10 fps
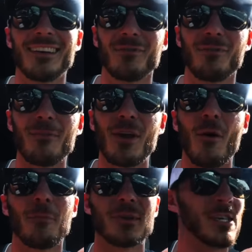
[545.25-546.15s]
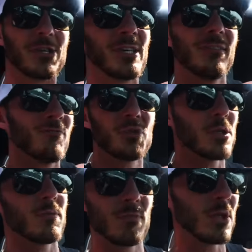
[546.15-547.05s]
from the open position,
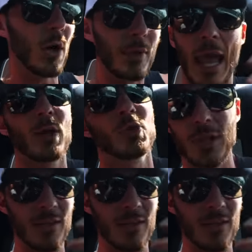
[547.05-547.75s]
just, you know, casually.